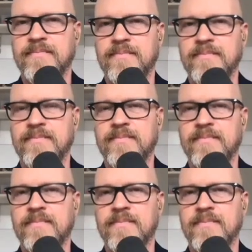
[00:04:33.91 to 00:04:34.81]

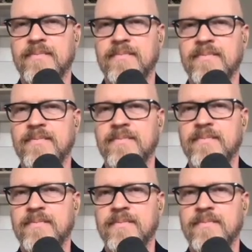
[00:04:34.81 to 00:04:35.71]

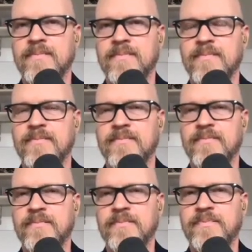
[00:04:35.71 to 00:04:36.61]

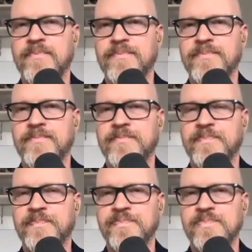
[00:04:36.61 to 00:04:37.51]

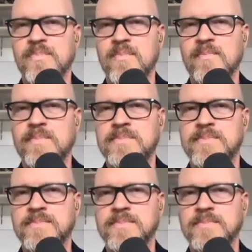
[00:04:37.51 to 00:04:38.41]

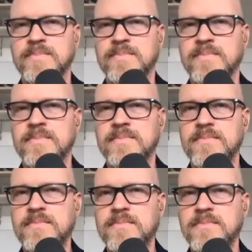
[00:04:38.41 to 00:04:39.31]

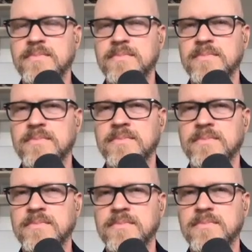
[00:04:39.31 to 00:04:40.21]

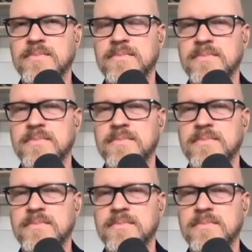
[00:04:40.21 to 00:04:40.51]
No words are spoken by the person on screen.